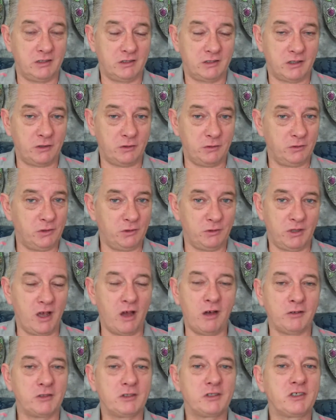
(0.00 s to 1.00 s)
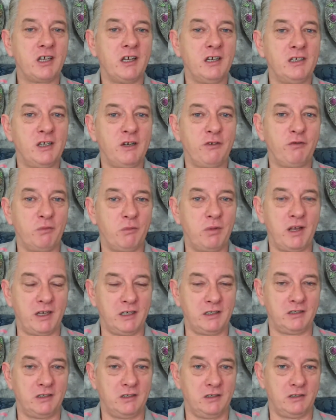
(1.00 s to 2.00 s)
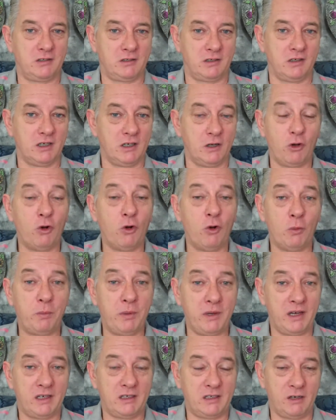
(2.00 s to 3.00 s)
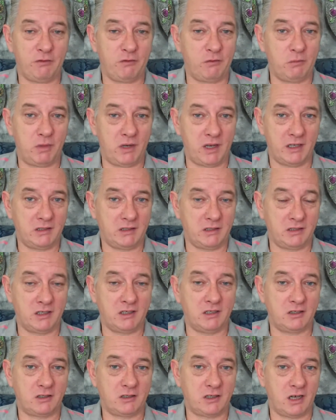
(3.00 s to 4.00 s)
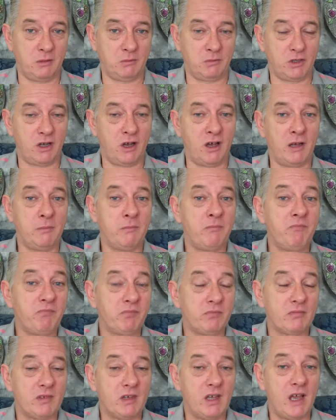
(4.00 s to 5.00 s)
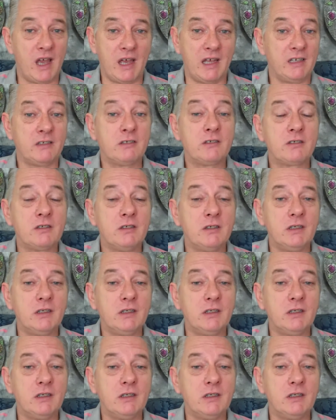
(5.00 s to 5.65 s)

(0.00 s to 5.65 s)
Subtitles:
so you can't stay in different places or be at different places at the same time. And